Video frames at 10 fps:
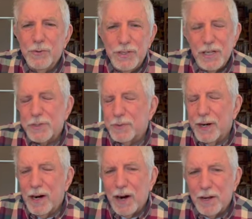
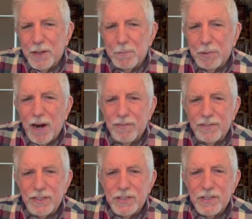disregarded the
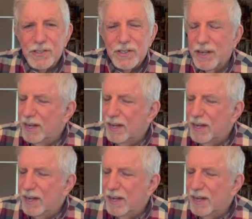prophets.